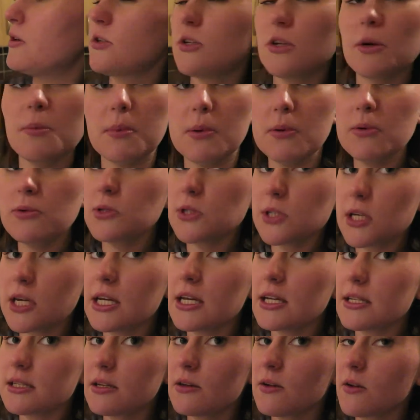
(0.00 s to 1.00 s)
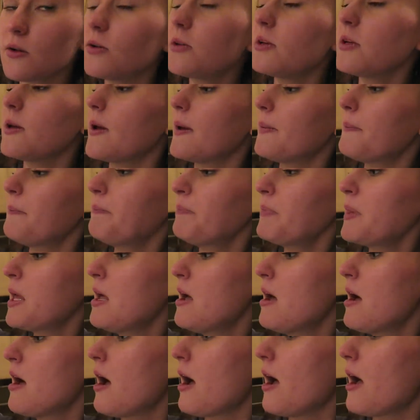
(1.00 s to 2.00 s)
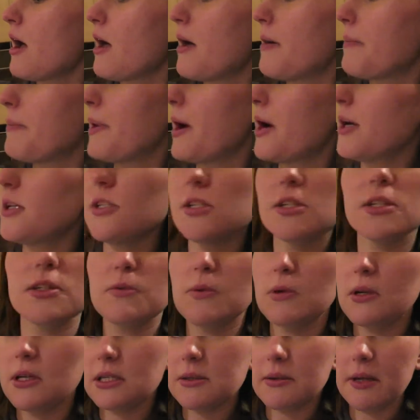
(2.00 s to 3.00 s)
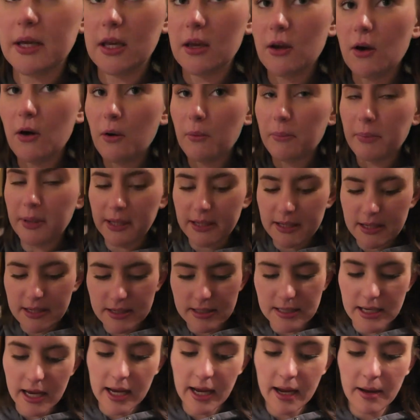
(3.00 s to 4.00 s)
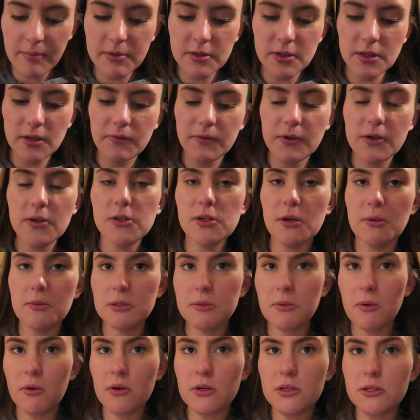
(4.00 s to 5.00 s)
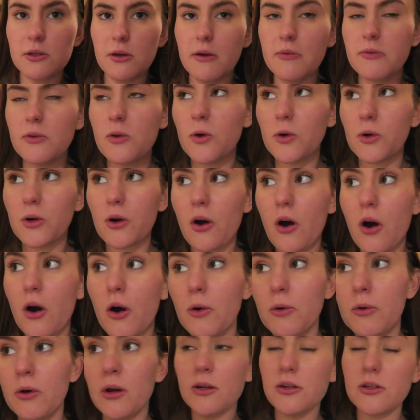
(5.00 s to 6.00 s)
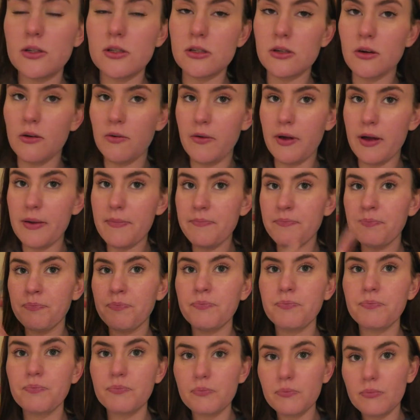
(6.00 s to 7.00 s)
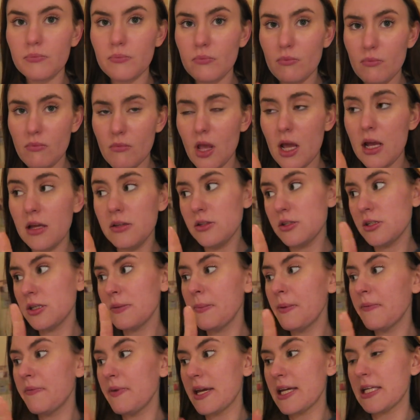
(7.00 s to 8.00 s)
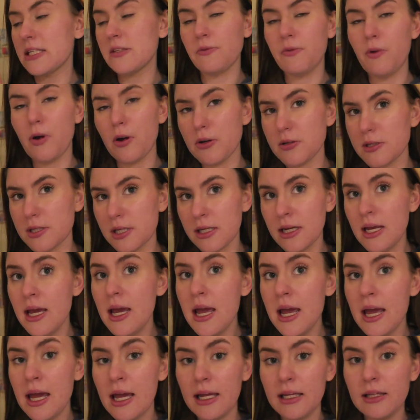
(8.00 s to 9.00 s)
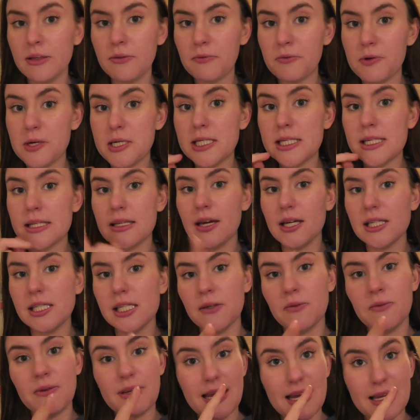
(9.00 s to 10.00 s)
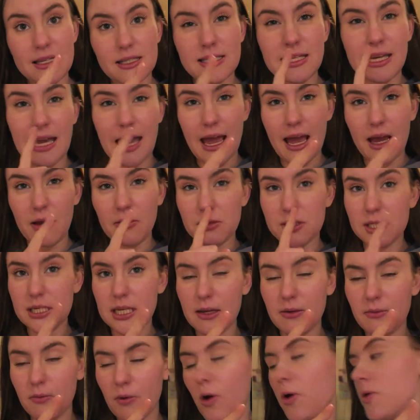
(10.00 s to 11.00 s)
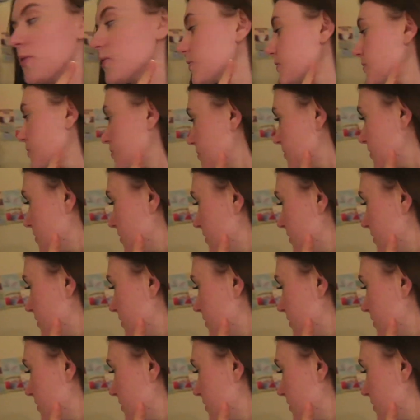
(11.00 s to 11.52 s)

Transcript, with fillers: double cheese and onion. I just wanted to pick it up because I am doing a food shop tomorrow, so I've not got a whole load of stuff in. And some of it is frozen in the freezer that I did forget to get out to defrost.